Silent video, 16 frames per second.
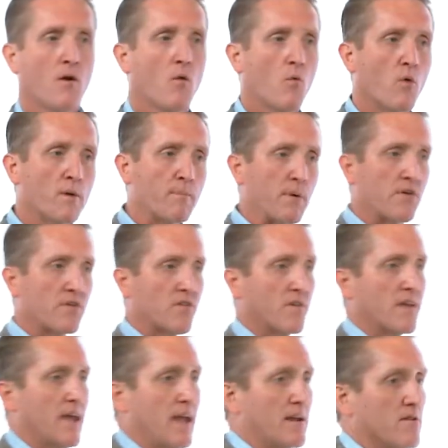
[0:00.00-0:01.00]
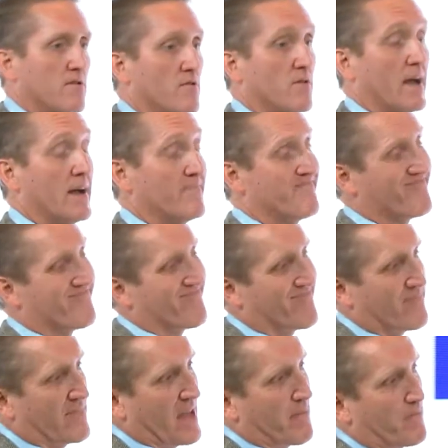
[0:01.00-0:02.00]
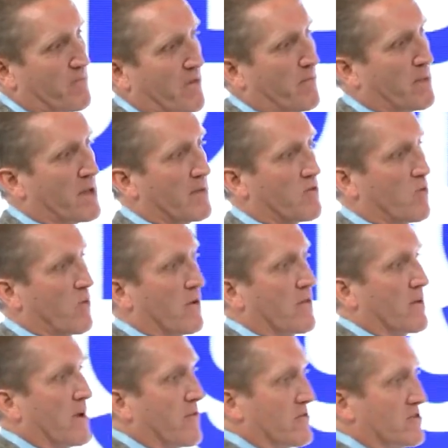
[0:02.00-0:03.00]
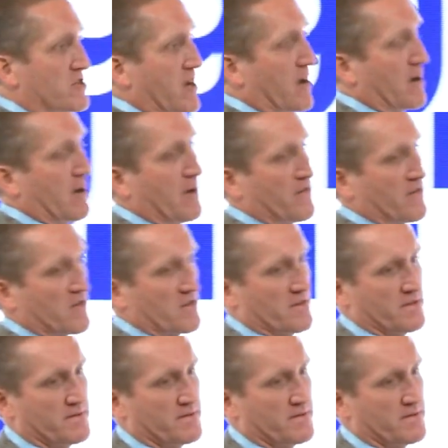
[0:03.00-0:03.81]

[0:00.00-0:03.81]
One person can't do that. That becomes one of the other checkoffs